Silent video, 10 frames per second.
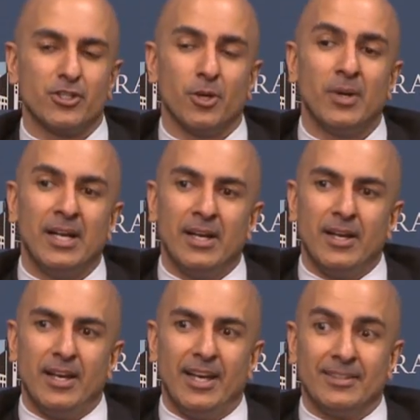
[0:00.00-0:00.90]
So
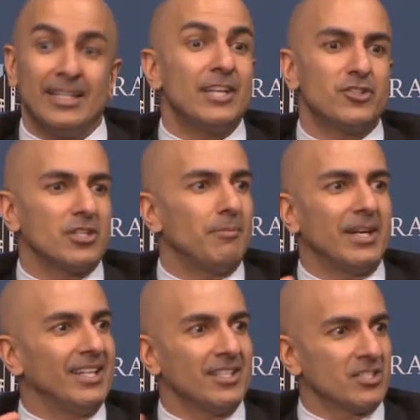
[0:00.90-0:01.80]
unless
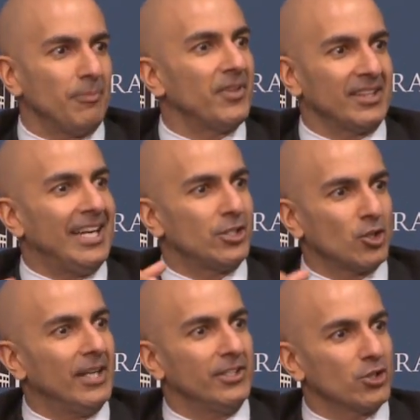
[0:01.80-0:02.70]
somebody does something, that
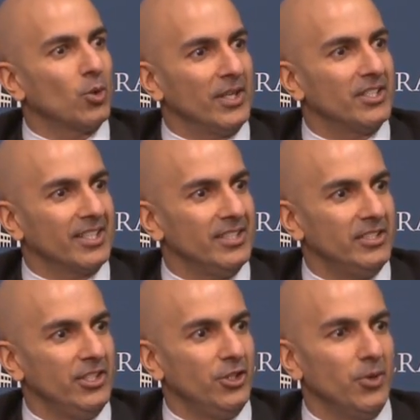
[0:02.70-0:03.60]
trend is going to
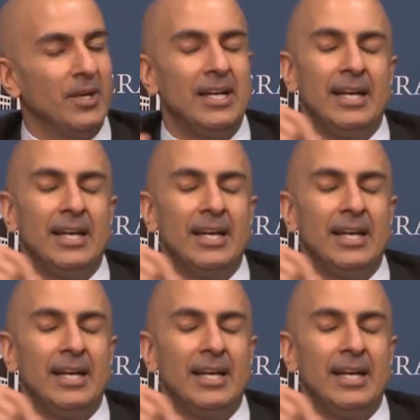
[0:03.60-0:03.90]
continue.